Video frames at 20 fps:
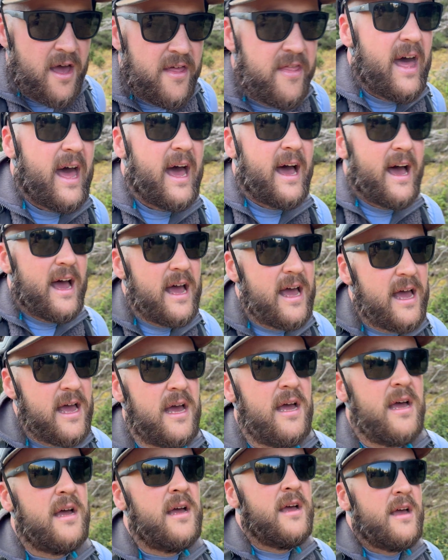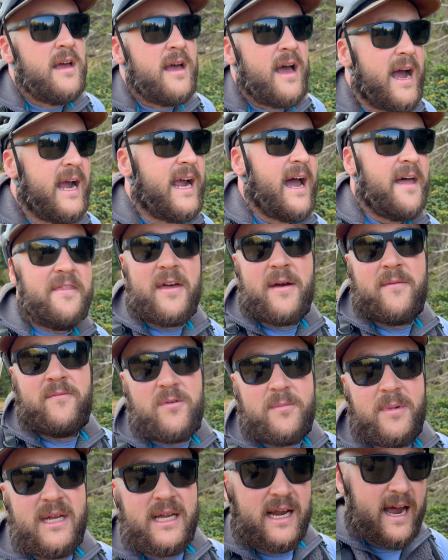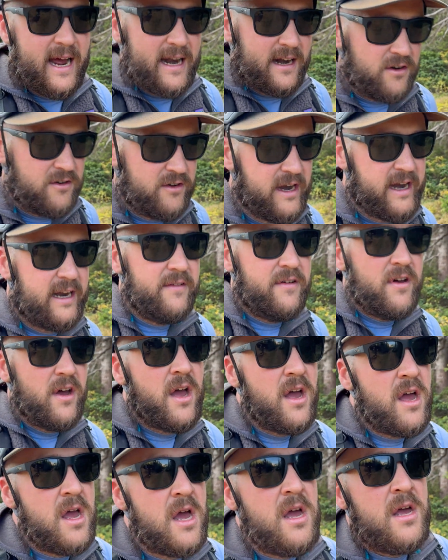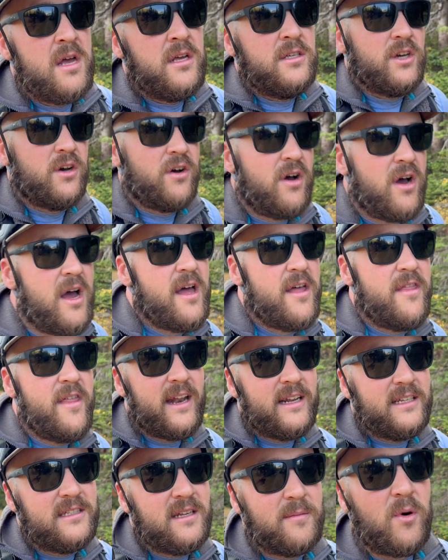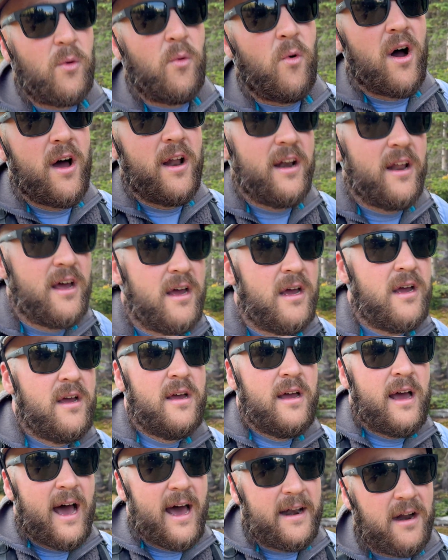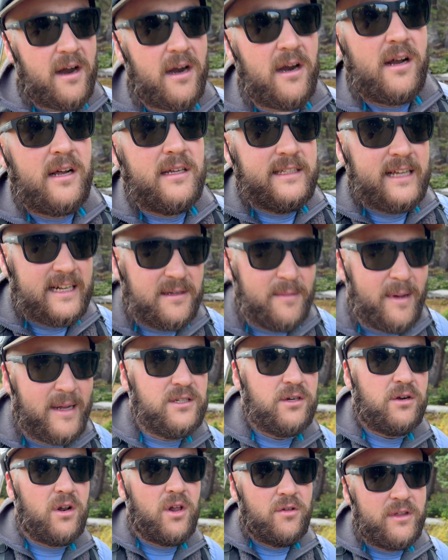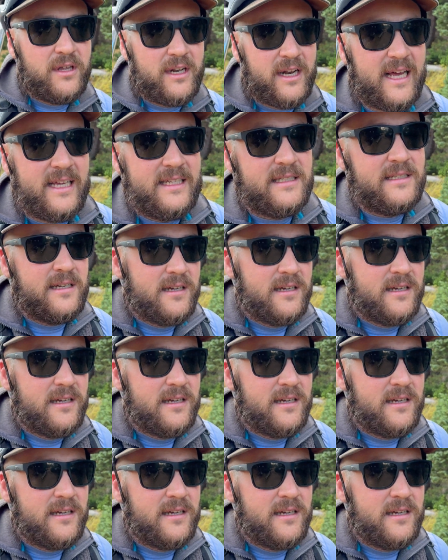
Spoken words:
that I got them for being kind of creative. So that is number 1 on our sentimental clothing list.